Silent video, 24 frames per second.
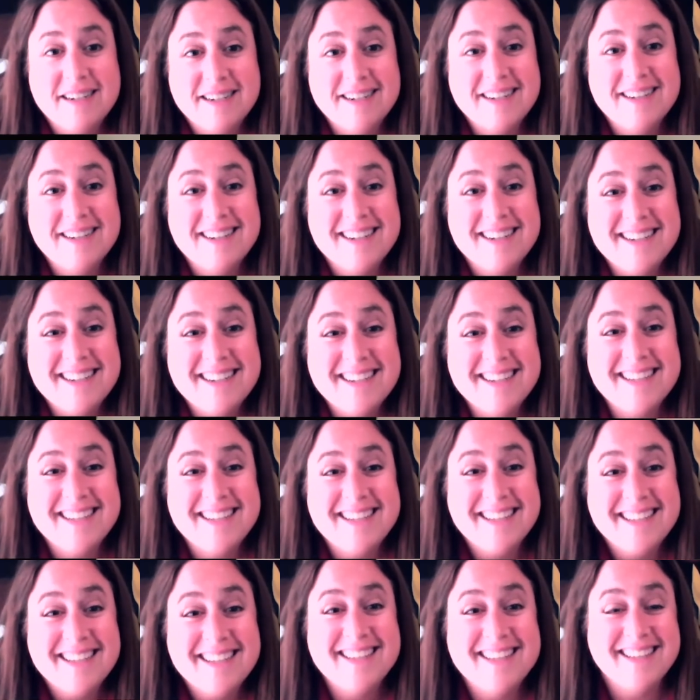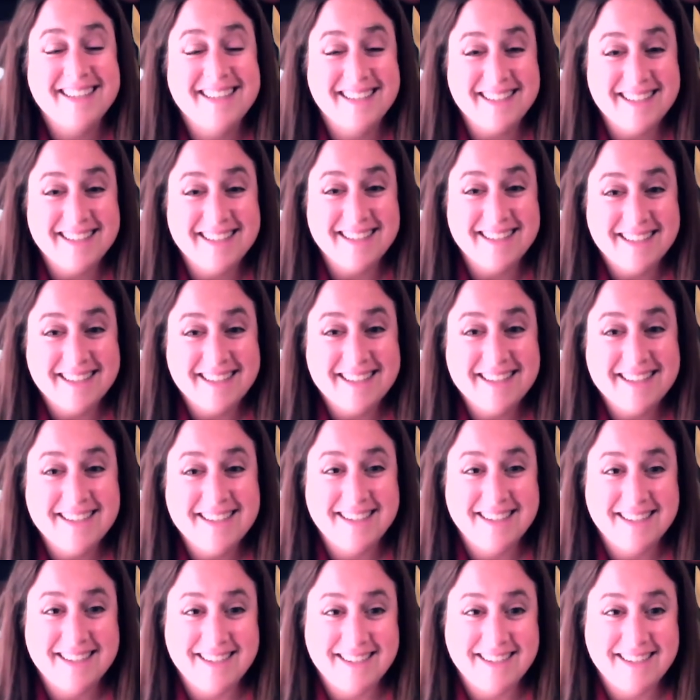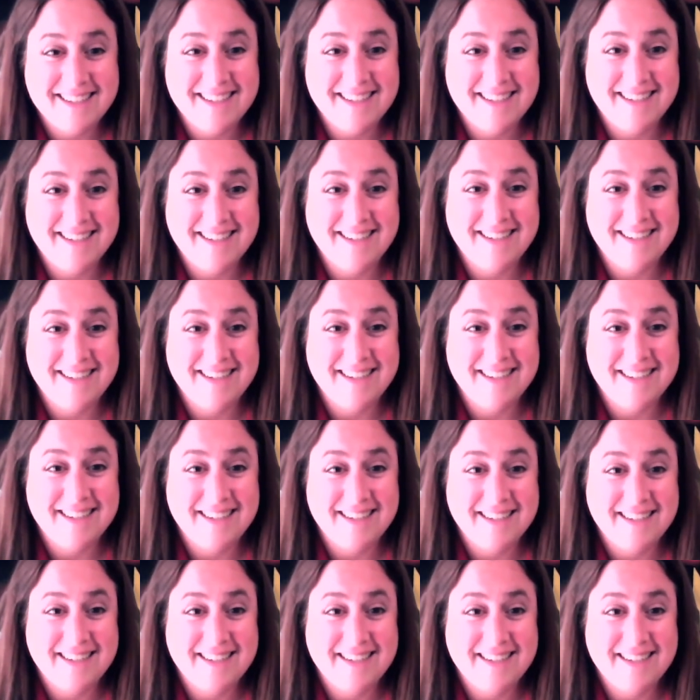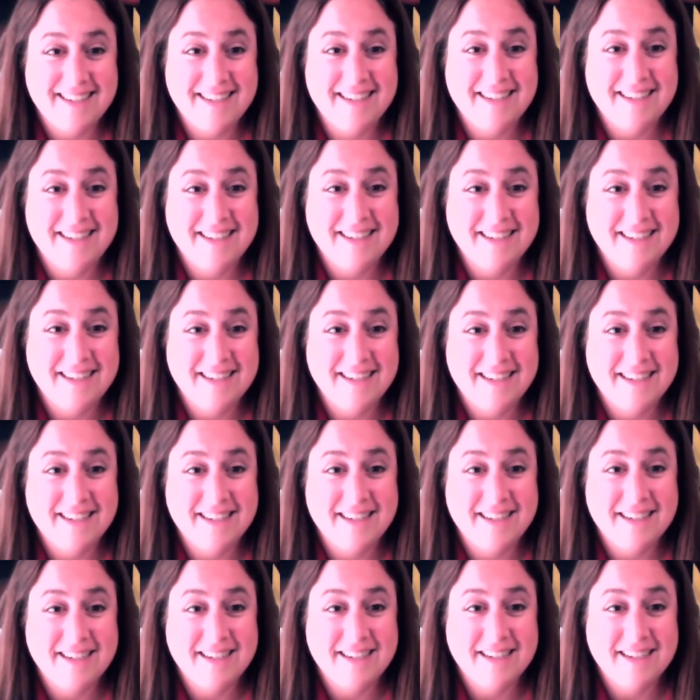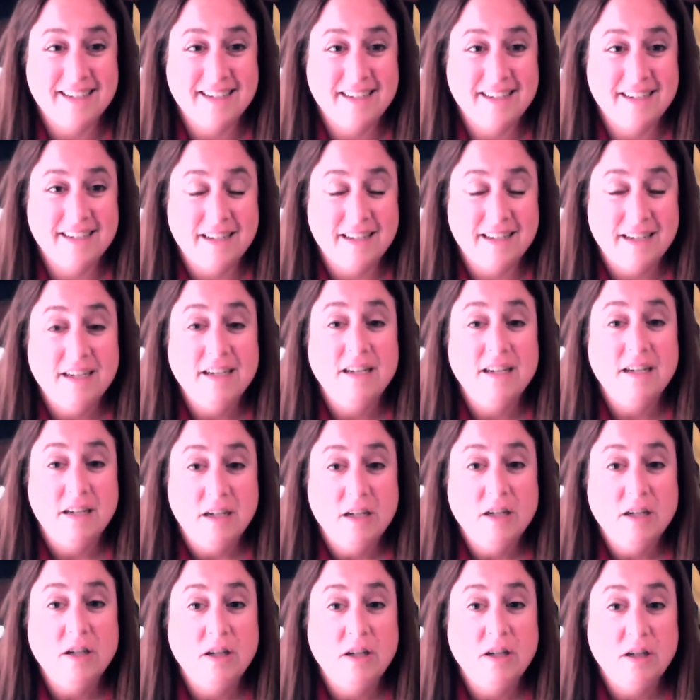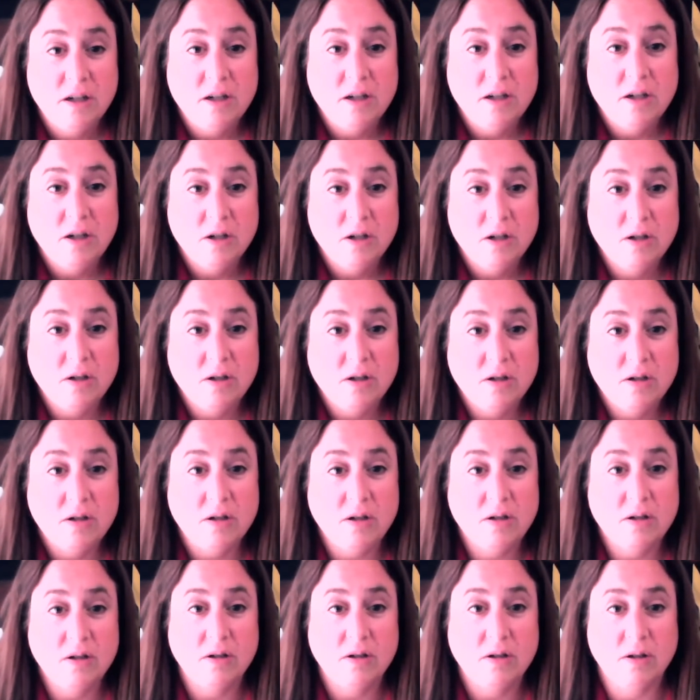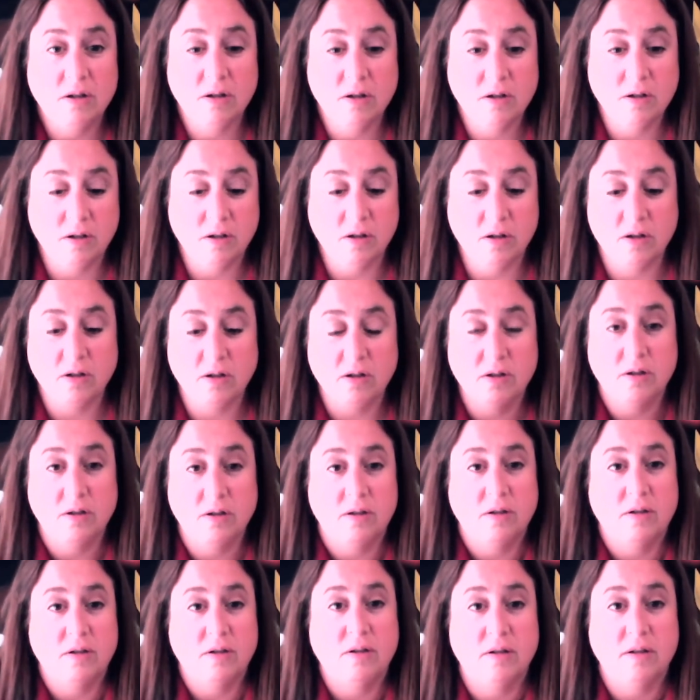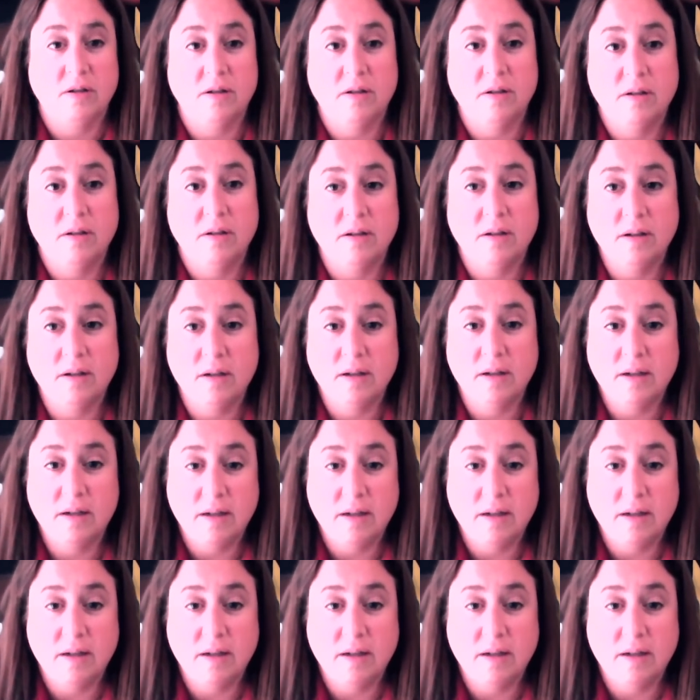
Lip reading: (silent)